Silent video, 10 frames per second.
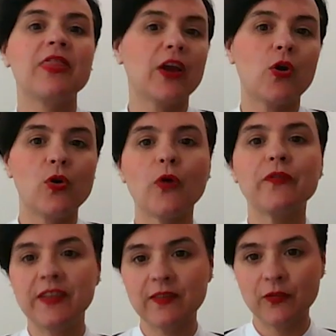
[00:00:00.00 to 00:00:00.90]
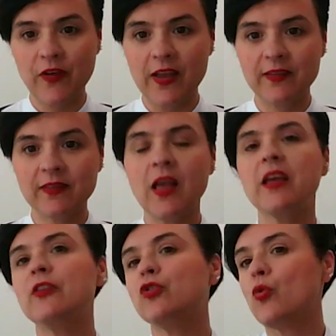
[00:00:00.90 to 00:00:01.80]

The goal of this phase is